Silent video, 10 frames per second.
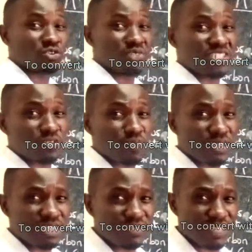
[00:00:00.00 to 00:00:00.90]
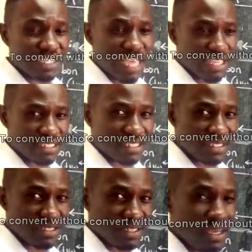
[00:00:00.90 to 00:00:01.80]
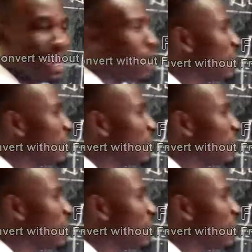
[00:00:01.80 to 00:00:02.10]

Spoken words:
which is positively charged. But